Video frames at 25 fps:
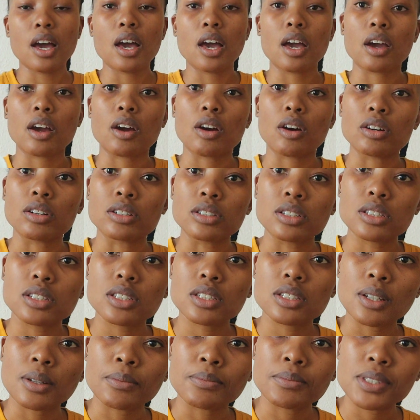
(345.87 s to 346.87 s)
I got
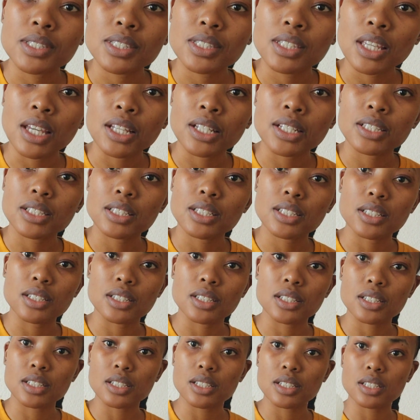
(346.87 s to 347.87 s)
some
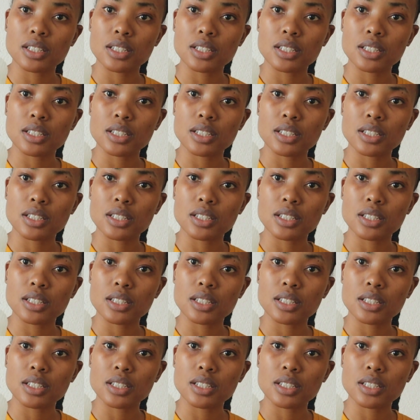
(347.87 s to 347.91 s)
scented